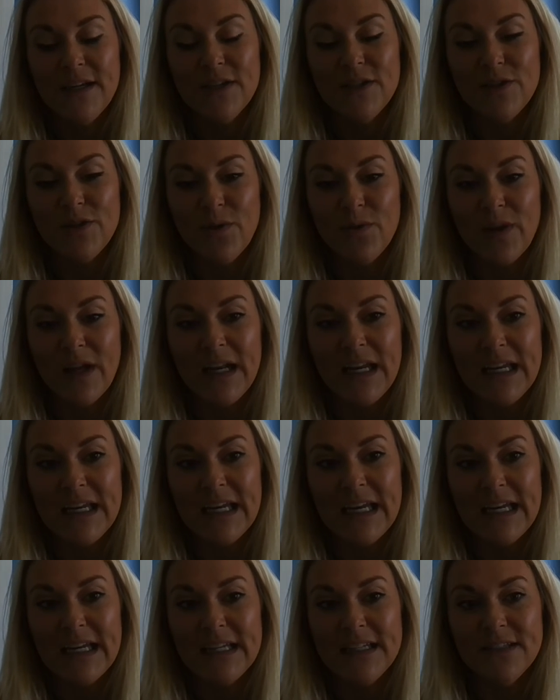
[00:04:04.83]
So letting
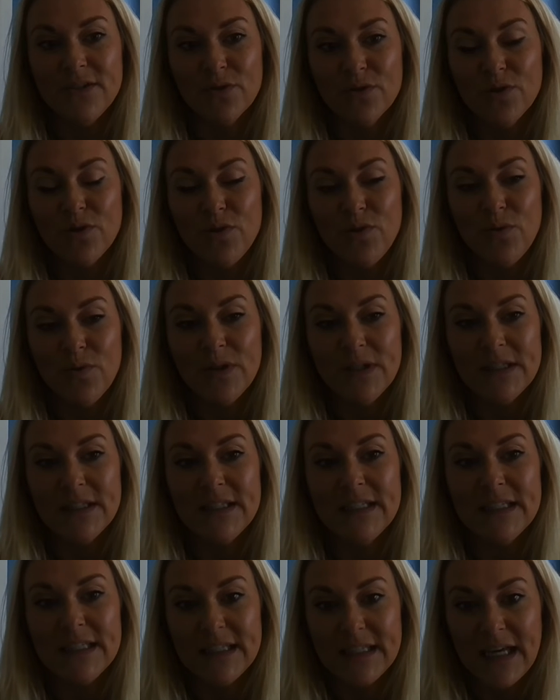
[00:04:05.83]
kids or students
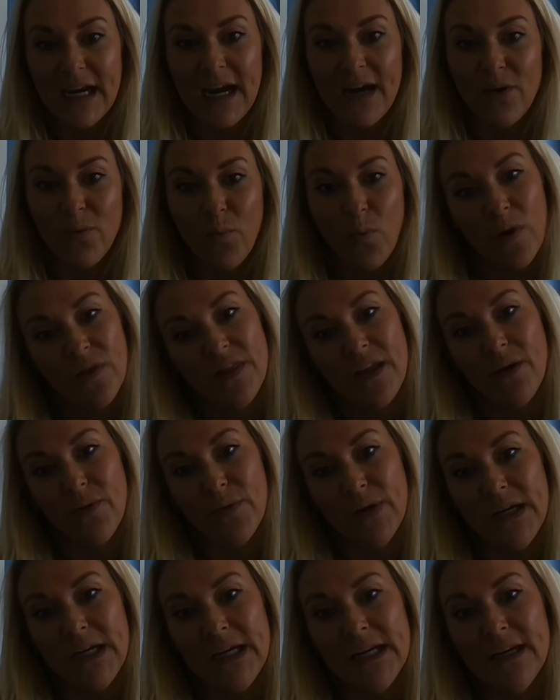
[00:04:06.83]
decide what they
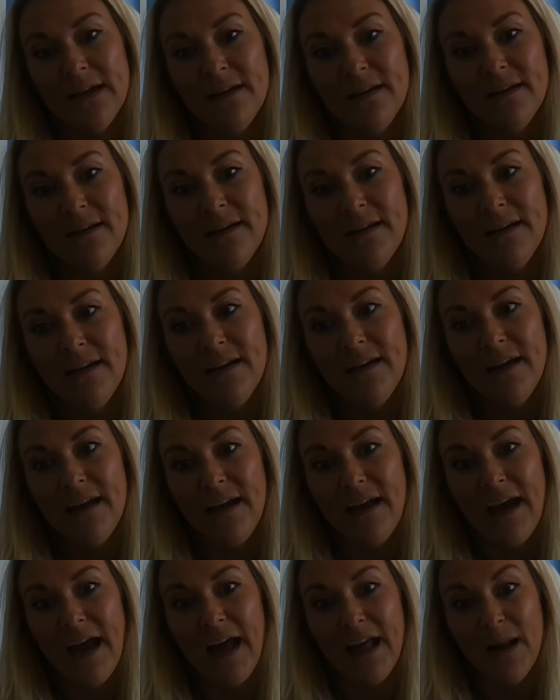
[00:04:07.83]
read
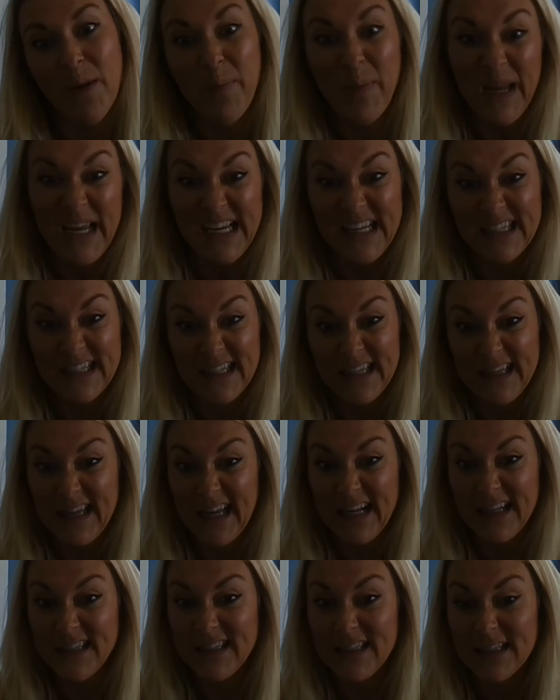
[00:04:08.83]
at a pace that
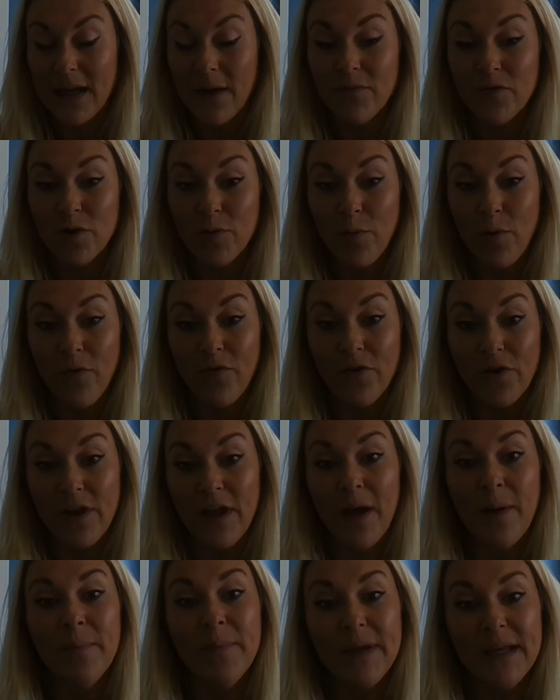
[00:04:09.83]
that's comfortable for
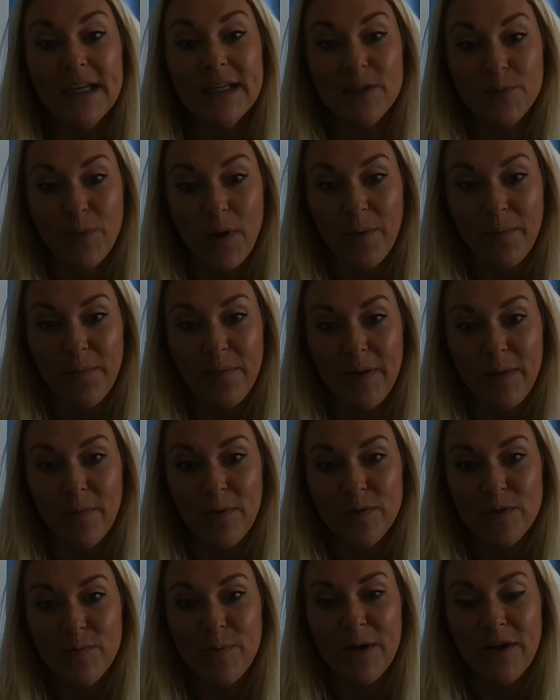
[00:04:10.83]
them is probably
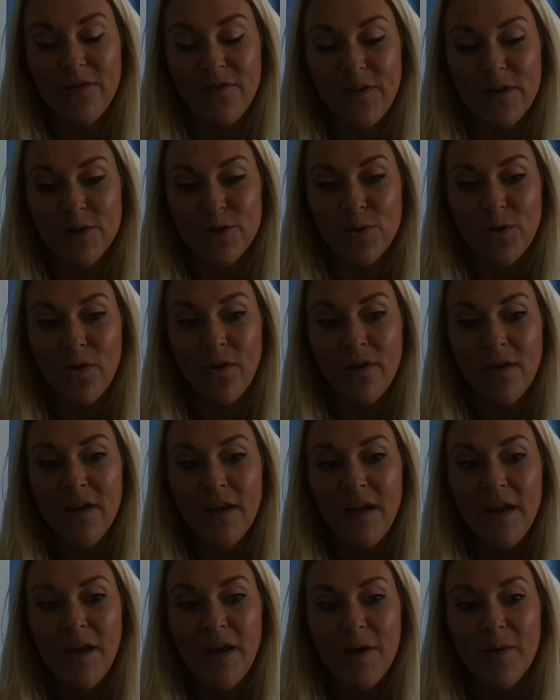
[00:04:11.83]
most beneficial.
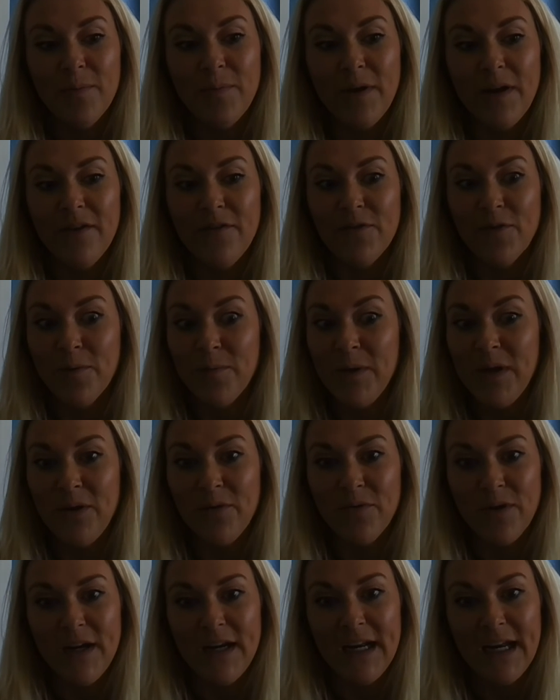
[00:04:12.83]
But for me,
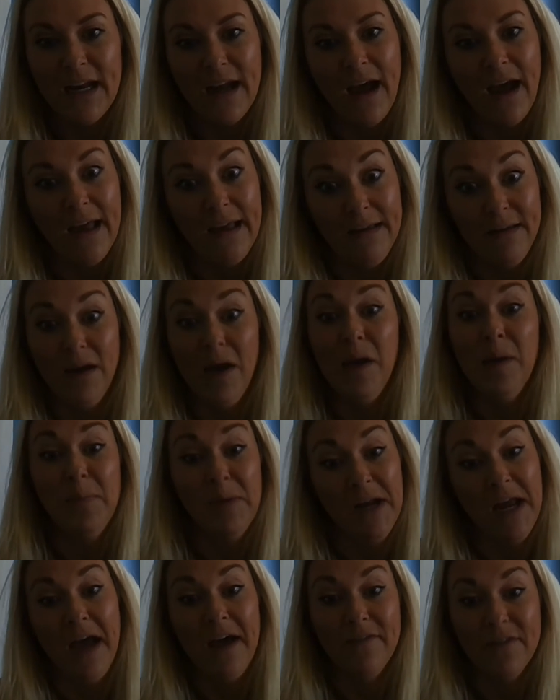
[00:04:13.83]
reading, I, I'm
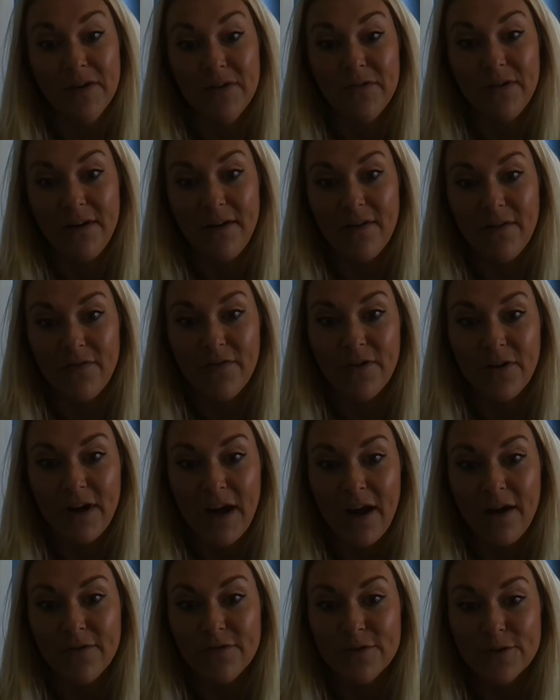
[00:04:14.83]
an avid reader for
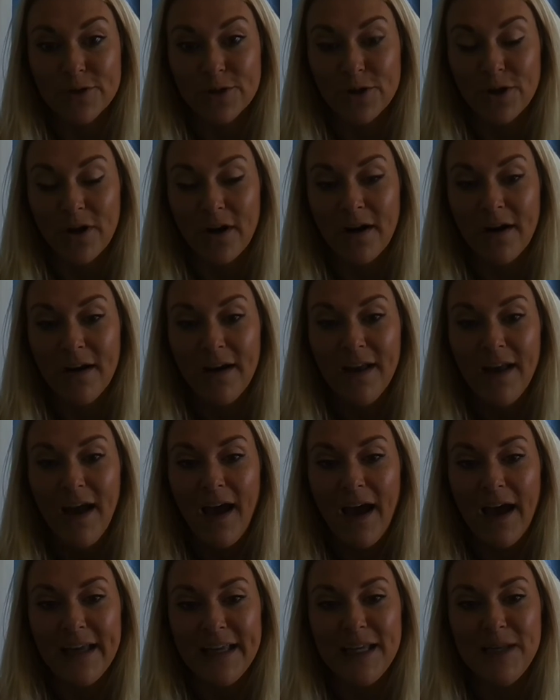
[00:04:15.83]
now, for sure.
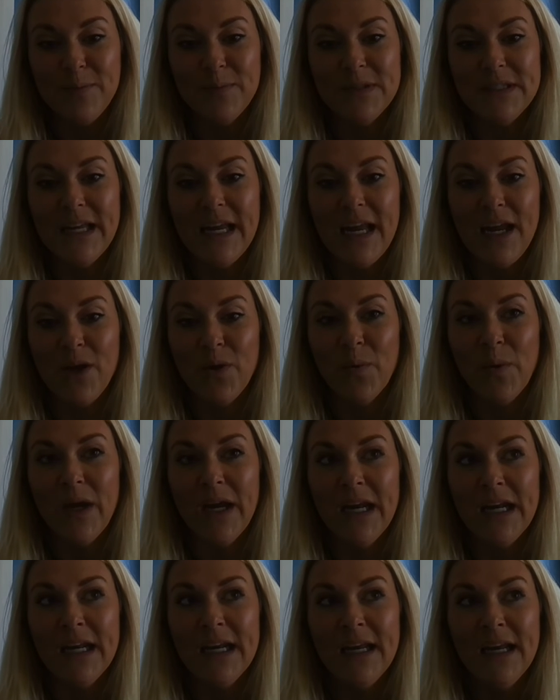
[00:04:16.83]
I keep saying
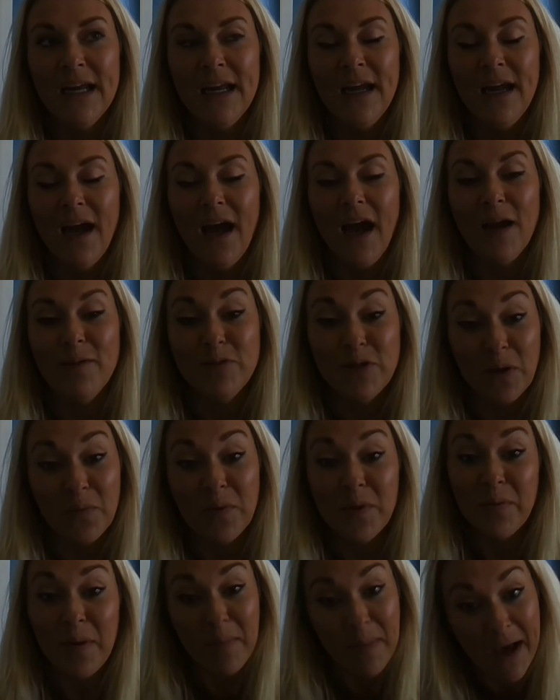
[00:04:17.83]
when I'm done
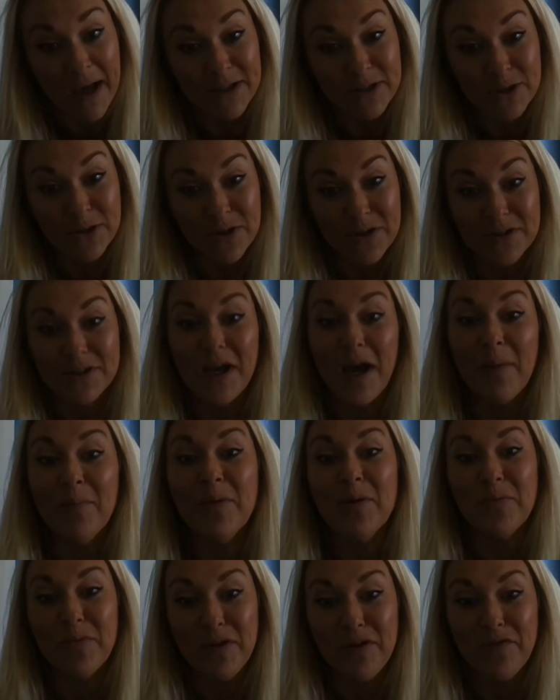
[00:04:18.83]
with my master's, I'm
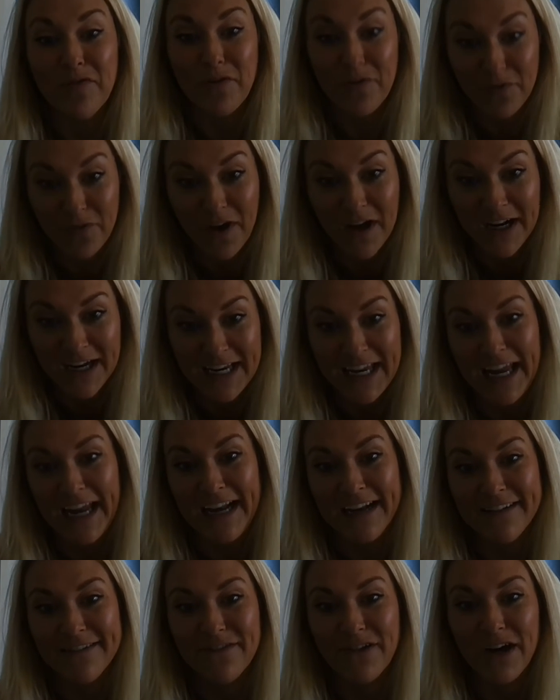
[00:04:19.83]
going to read for fun
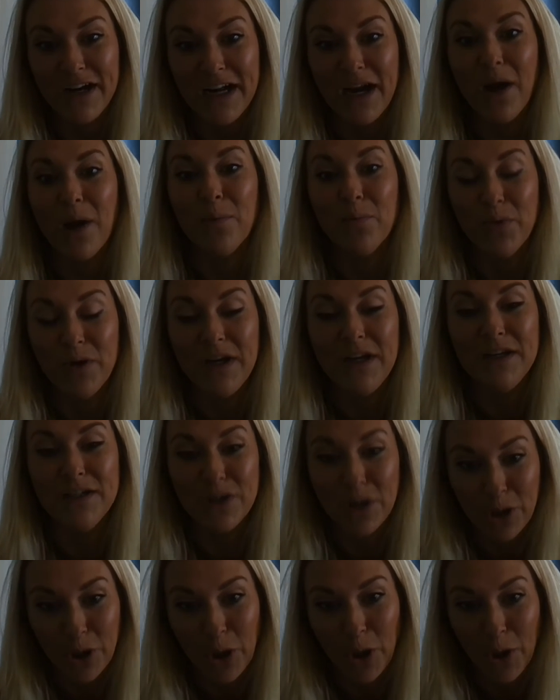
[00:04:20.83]
again. Right now, I'm reading
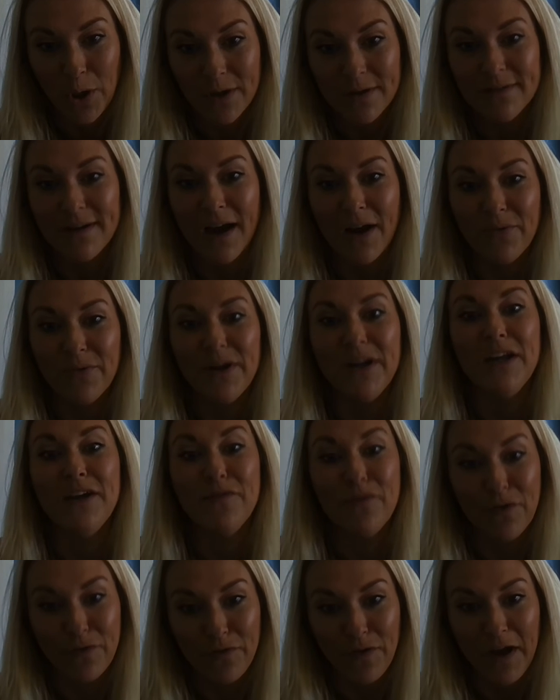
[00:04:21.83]
to learn, not reading
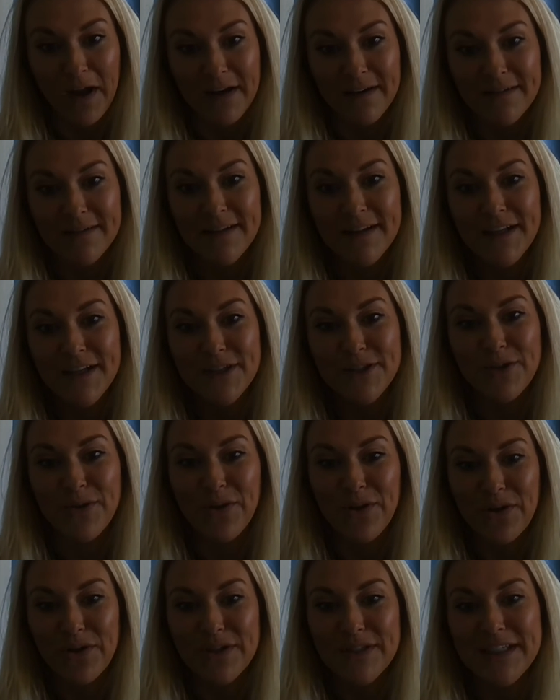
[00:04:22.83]
for fun. So
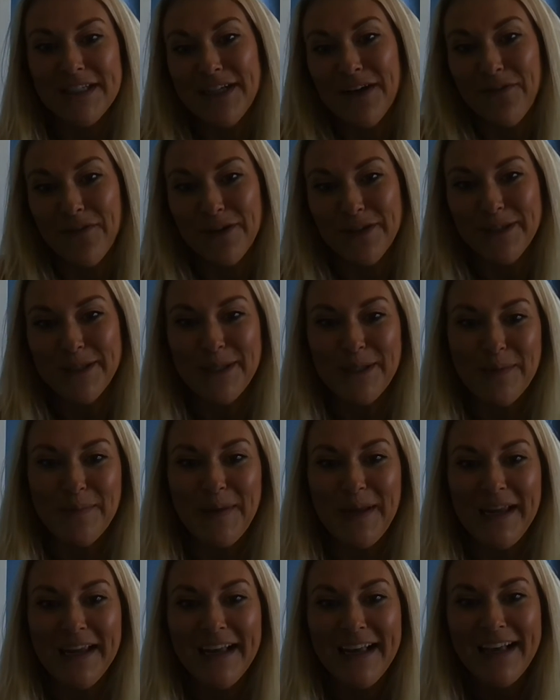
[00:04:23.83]
there is a difference to
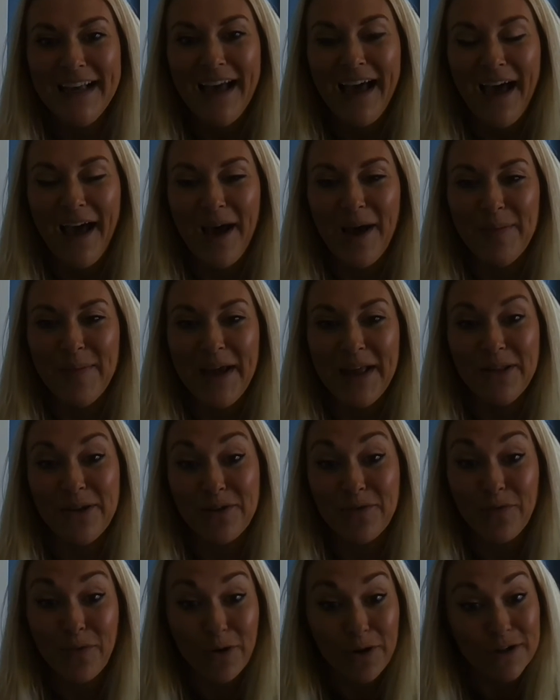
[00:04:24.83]
me. Um, I
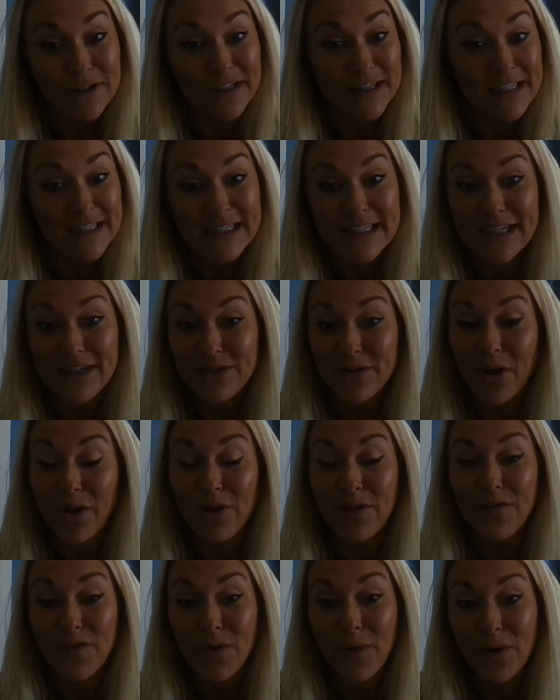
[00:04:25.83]
look forward to listening to all
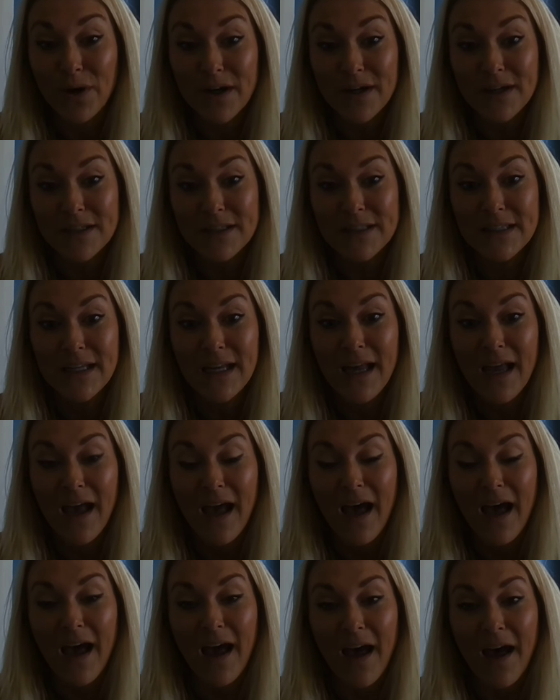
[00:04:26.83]
of yours.
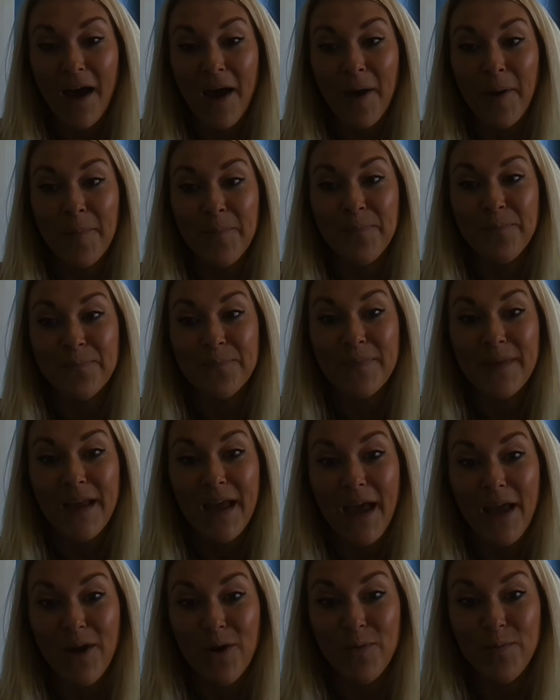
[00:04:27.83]
Um,
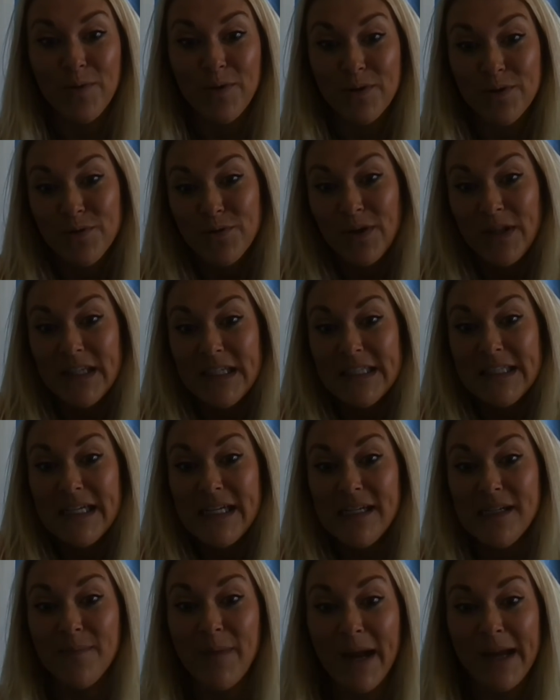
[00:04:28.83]
I hope you enjoyed
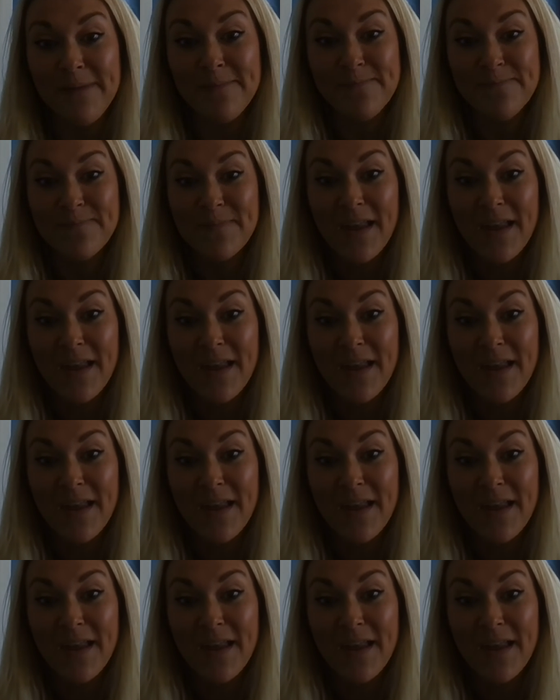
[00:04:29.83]
listening to mine.